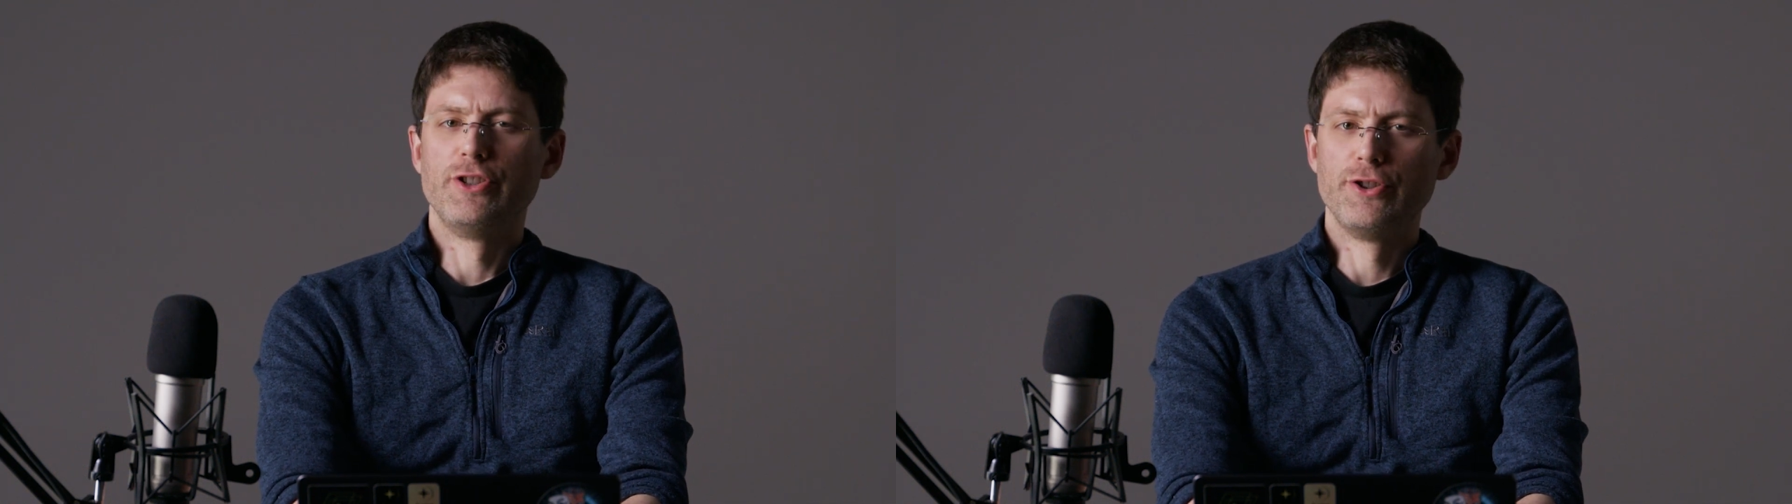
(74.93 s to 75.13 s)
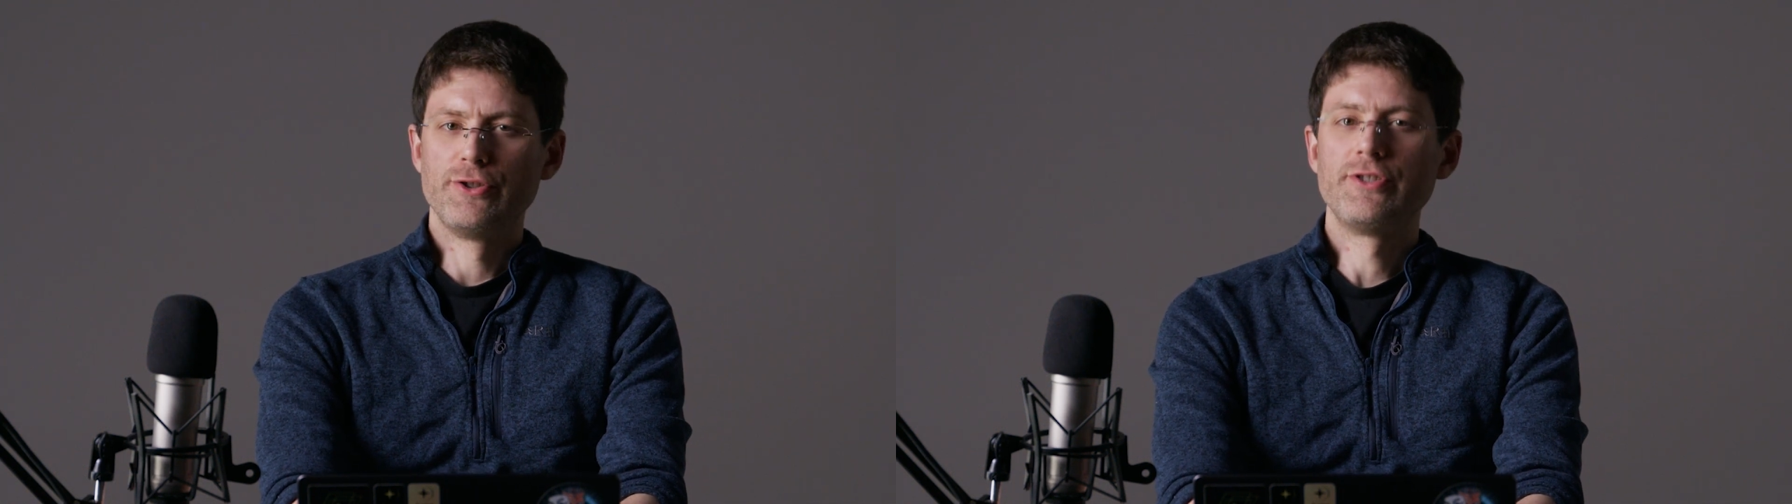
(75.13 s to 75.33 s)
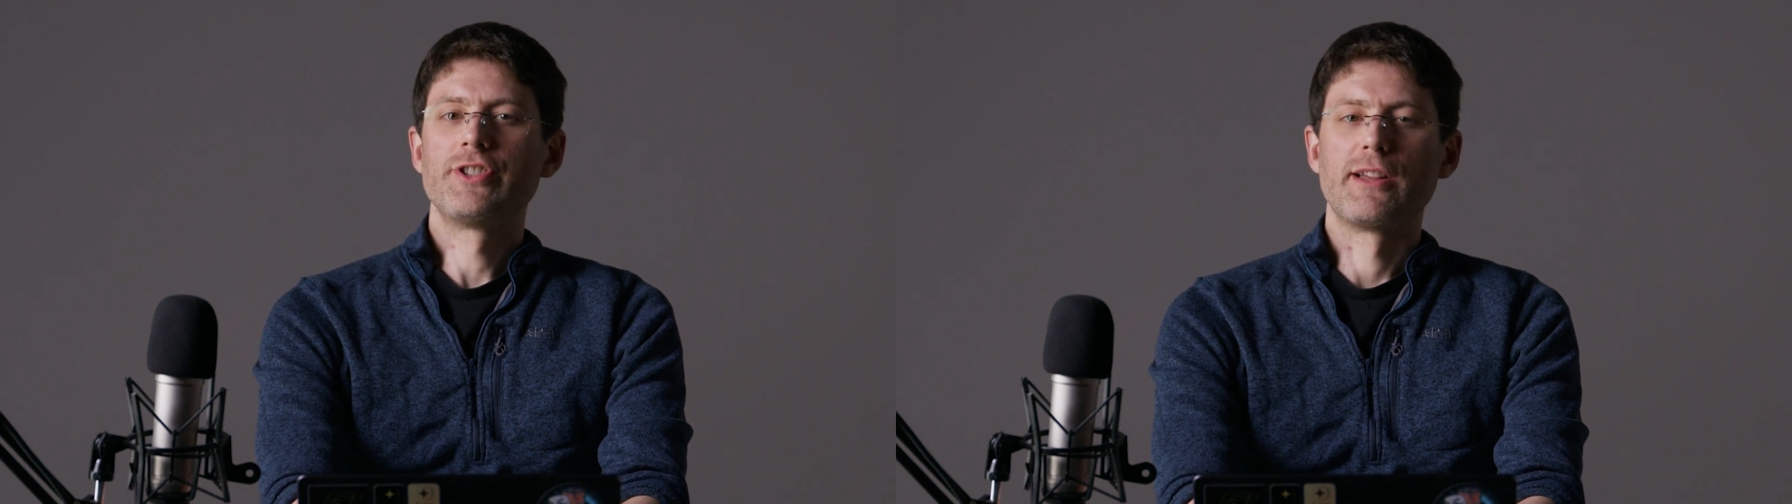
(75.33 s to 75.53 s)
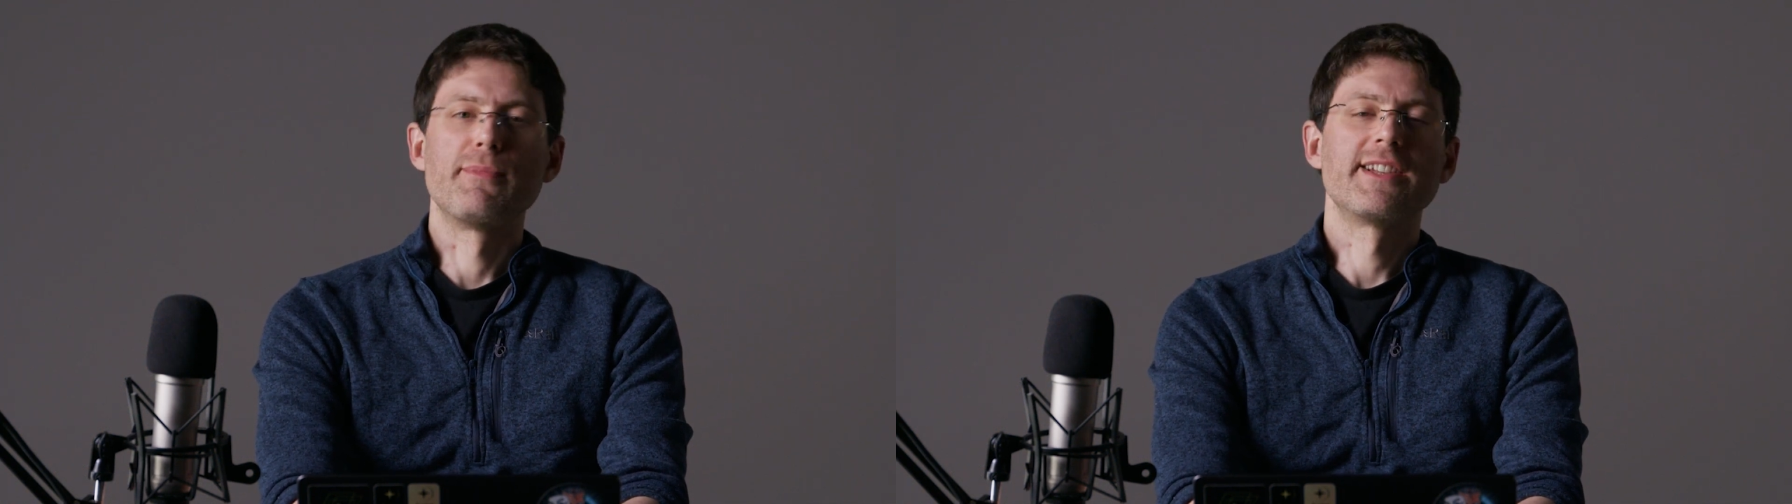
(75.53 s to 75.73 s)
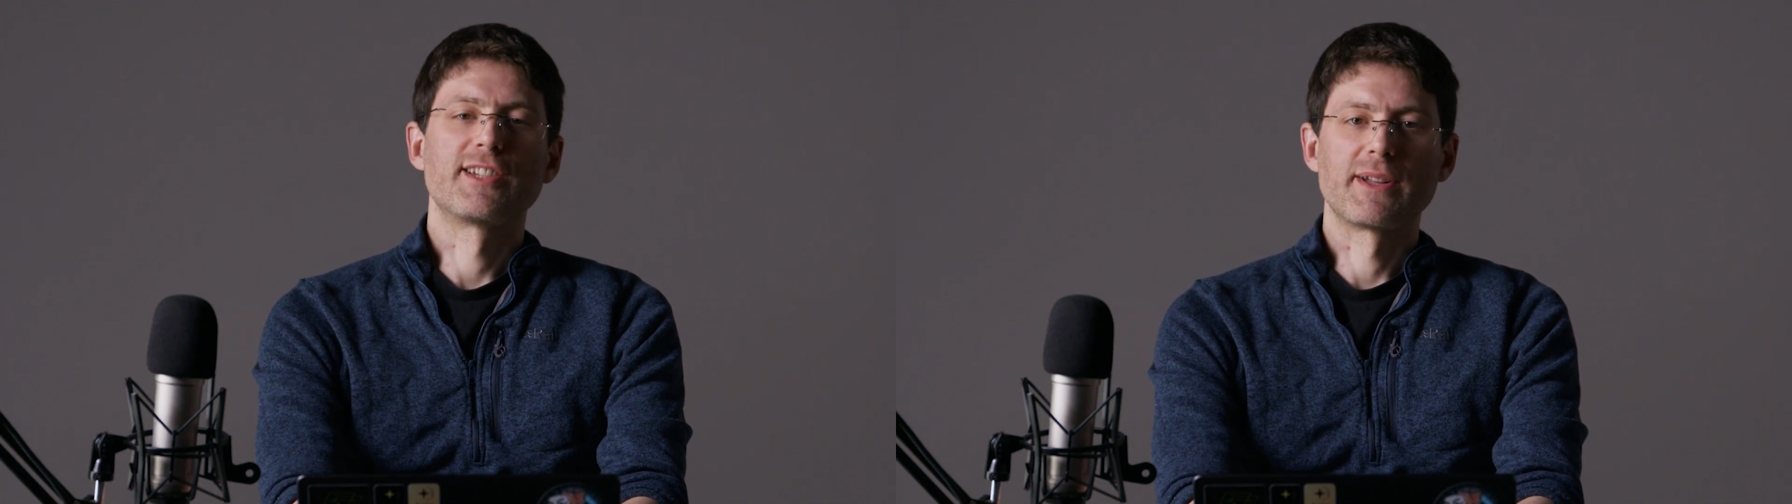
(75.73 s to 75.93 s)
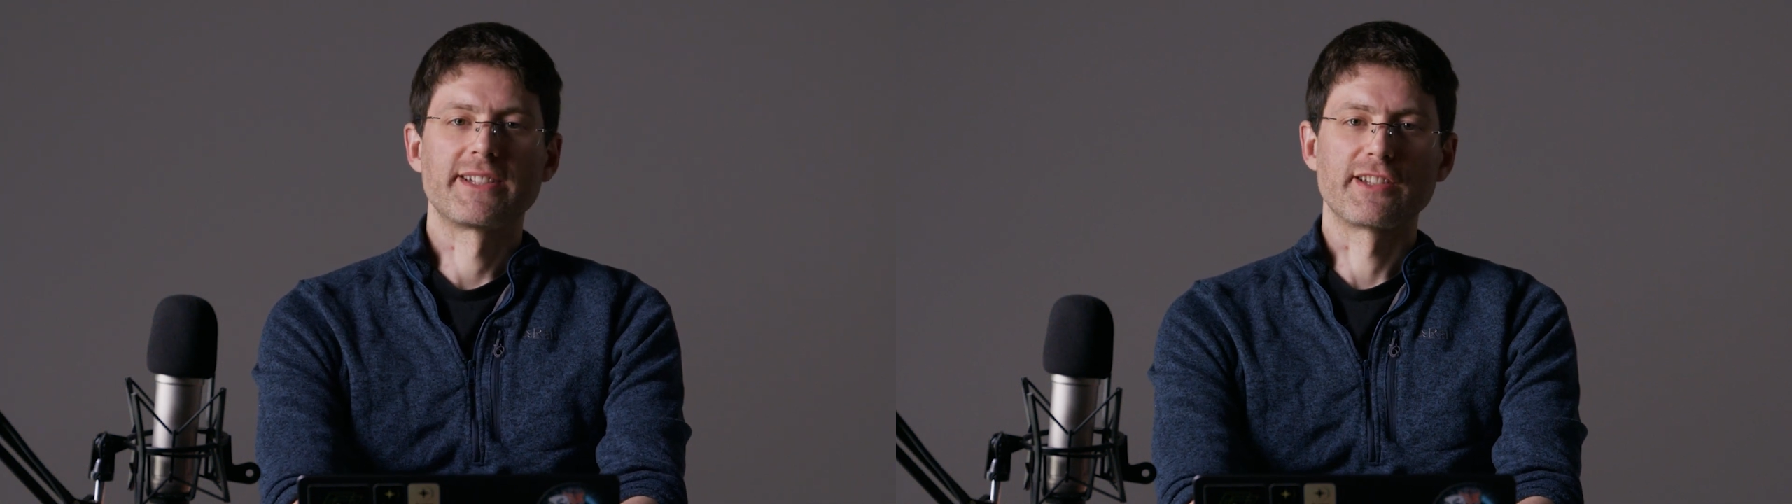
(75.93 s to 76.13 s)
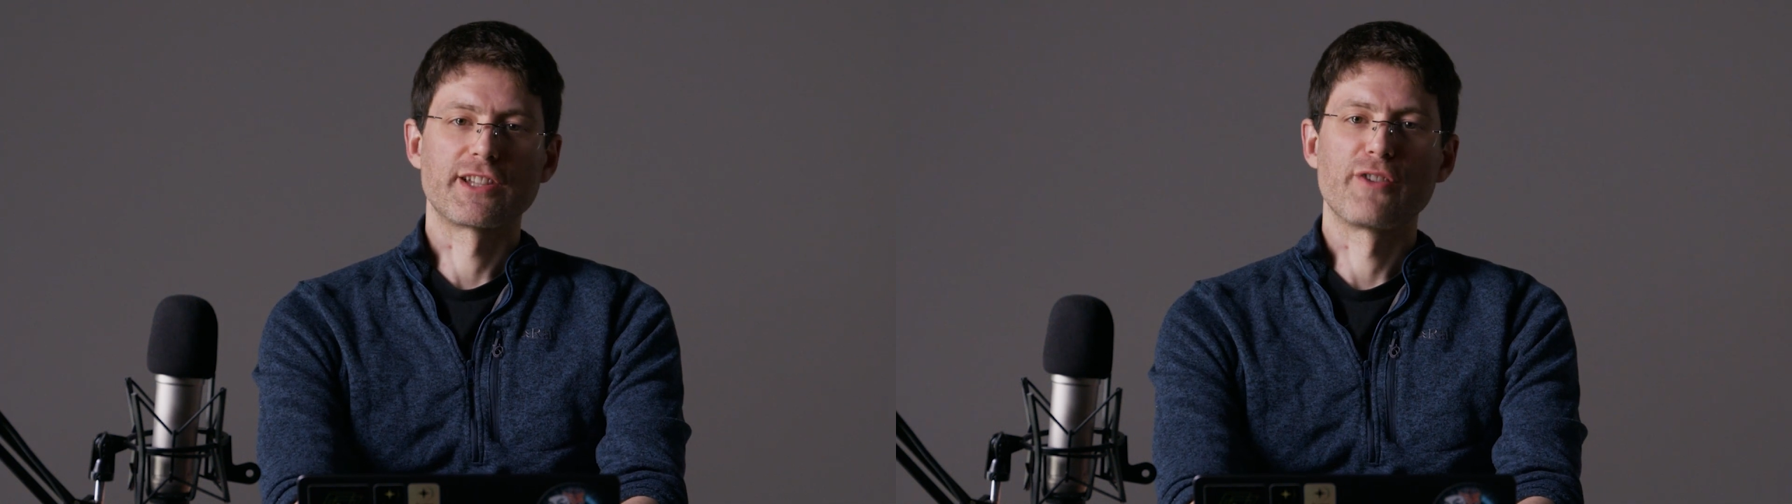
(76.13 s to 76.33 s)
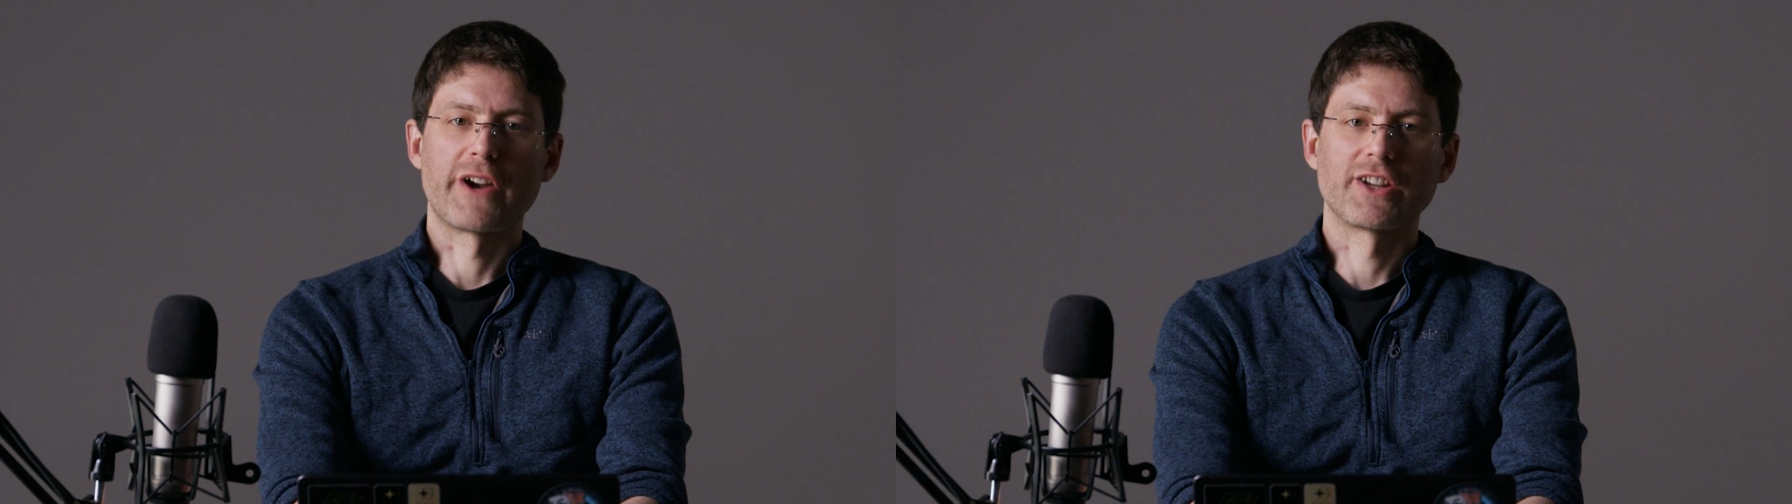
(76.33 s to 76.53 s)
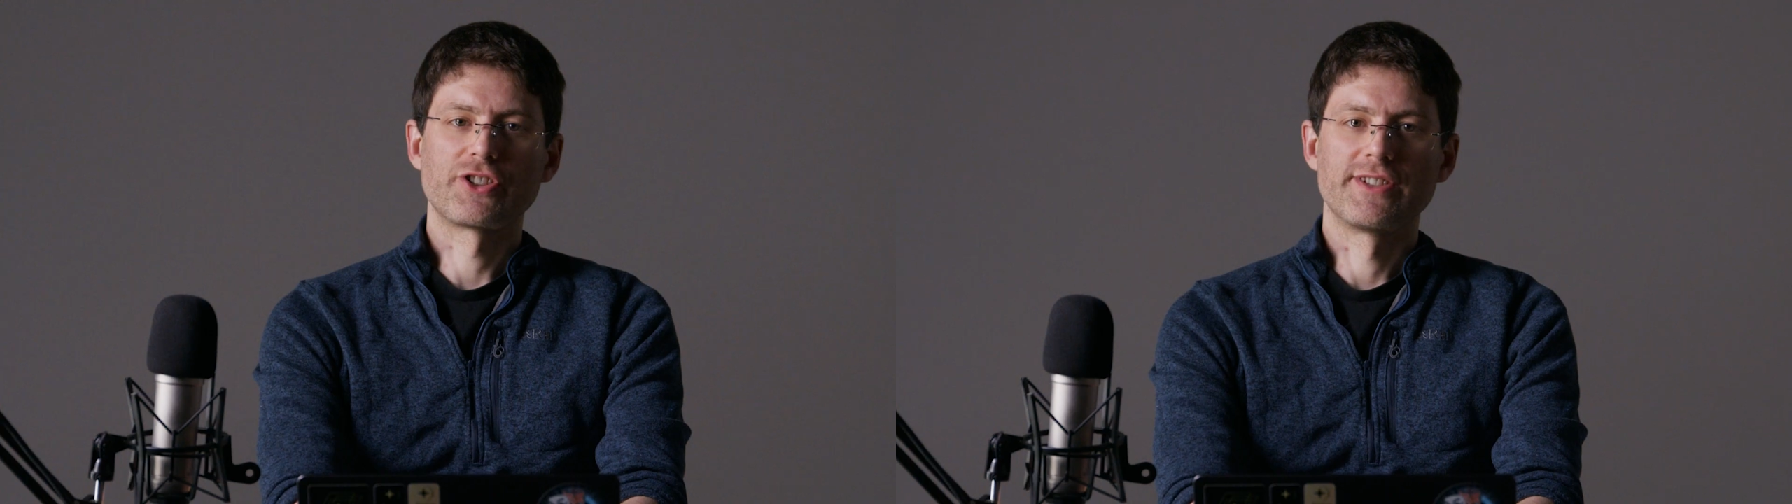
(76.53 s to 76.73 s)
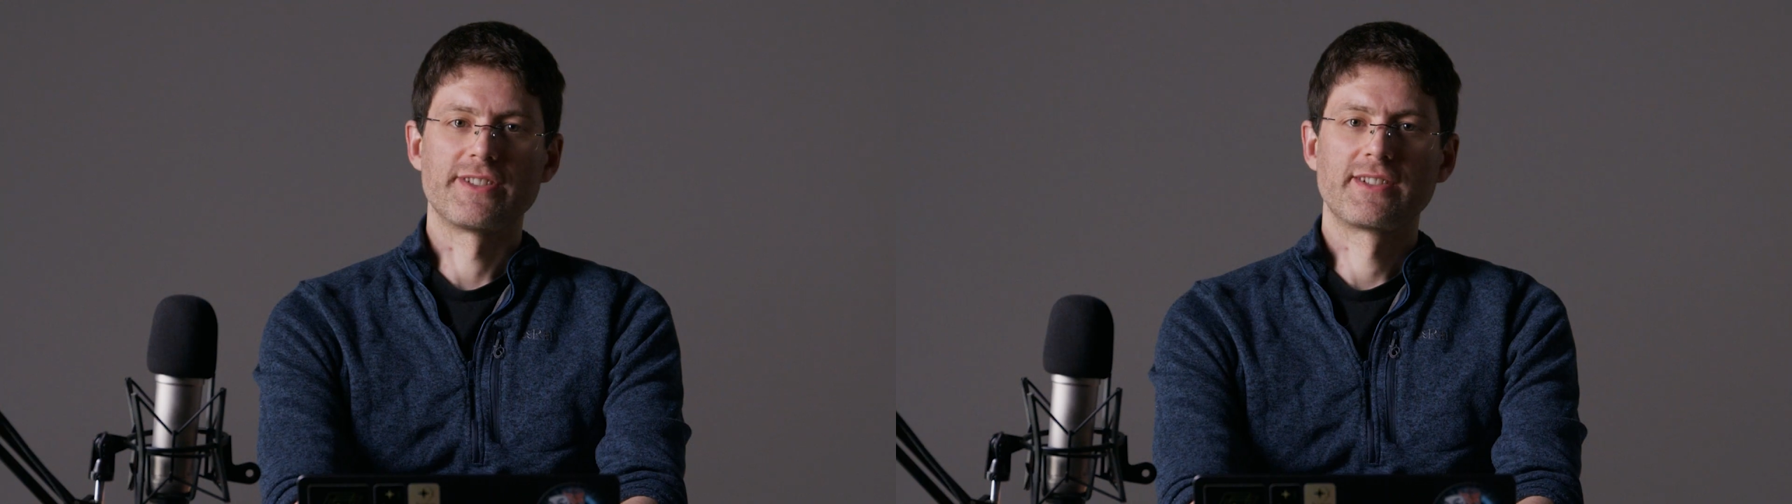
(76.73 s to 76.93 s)
usually be submitting server
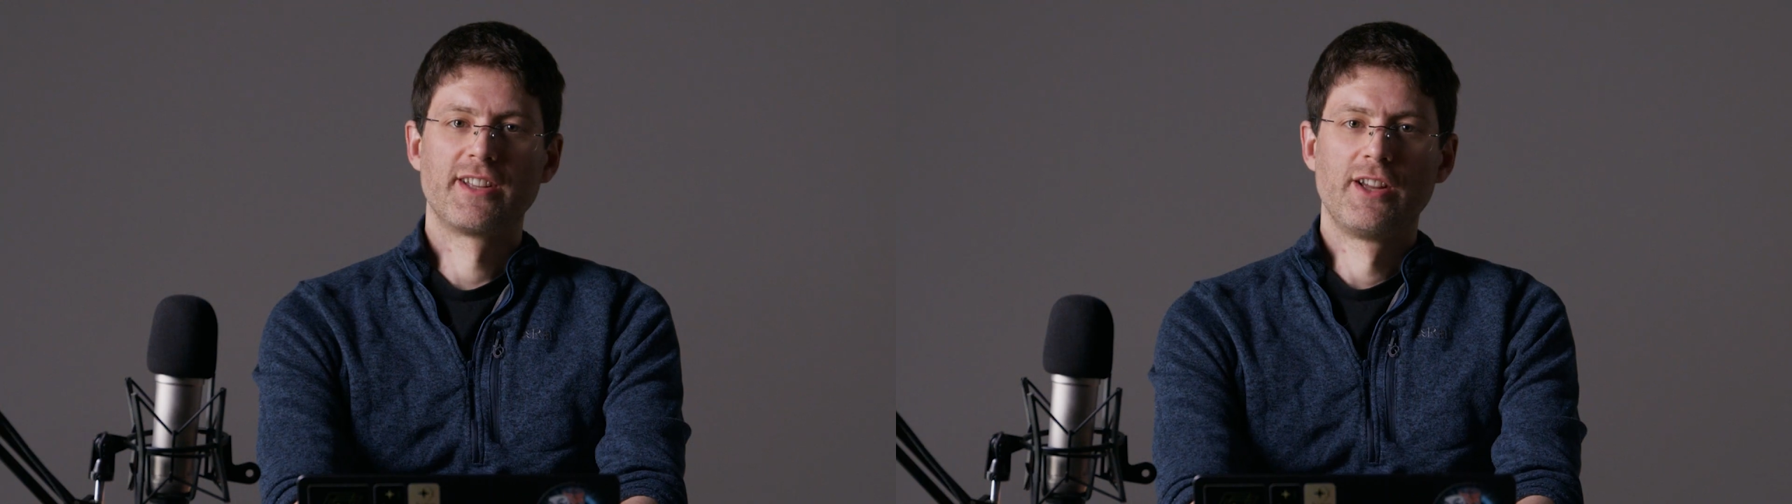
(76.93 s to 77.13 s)
actions.